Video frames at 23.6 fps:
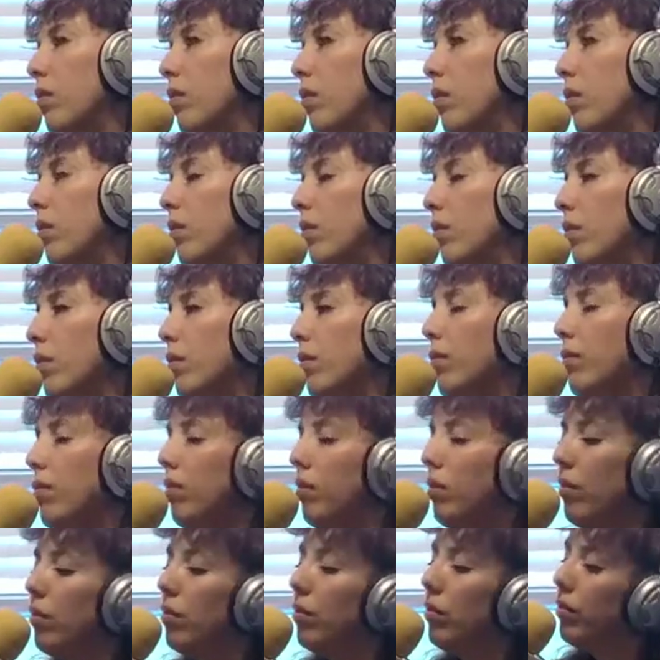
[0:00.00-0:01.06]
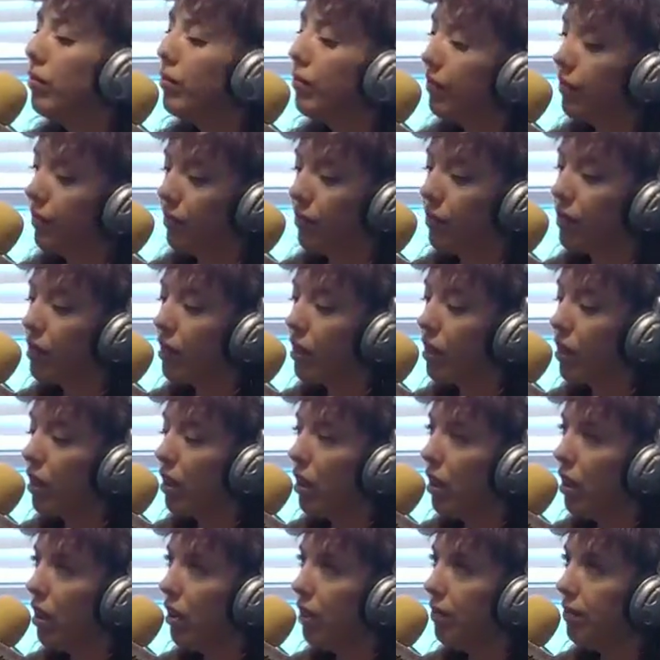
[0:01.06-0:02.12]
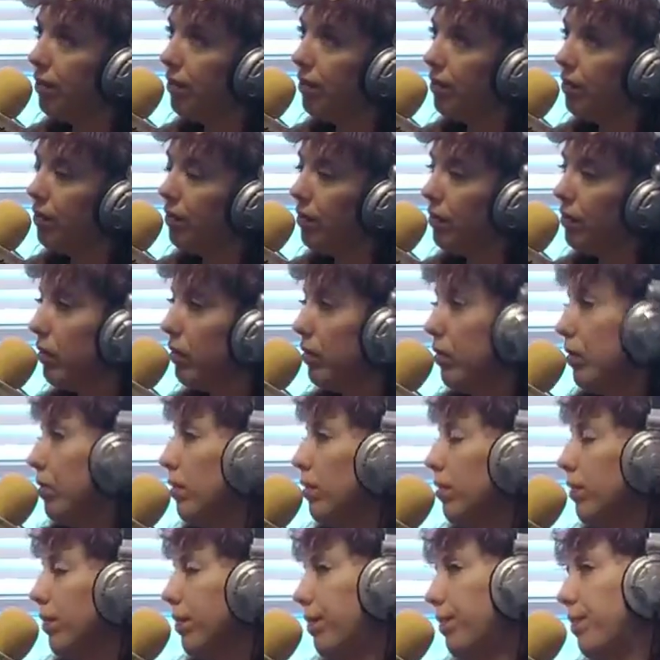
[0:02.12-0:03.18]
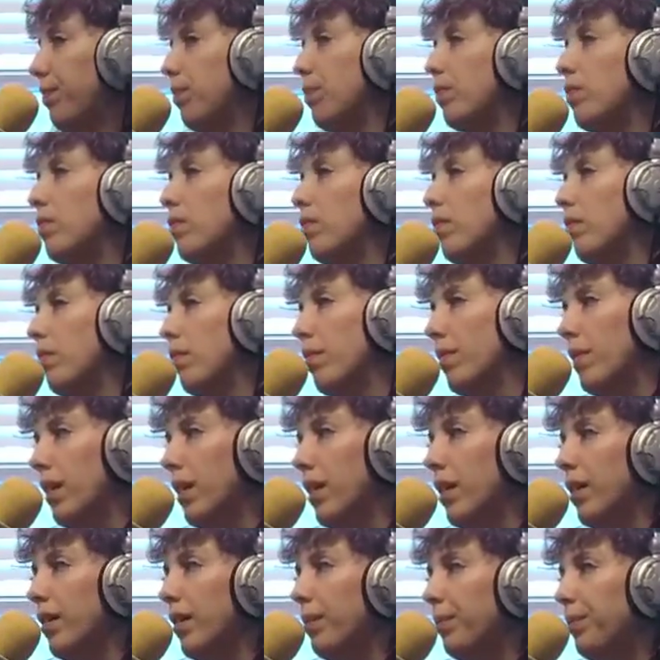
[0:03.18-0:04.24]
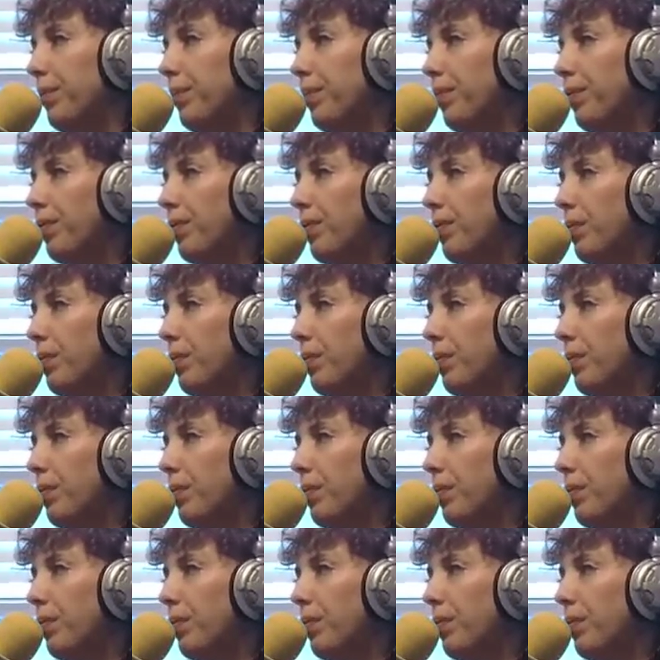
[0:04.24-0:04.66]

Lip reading: their bed. When it's like that's we don't have enough people out there. Just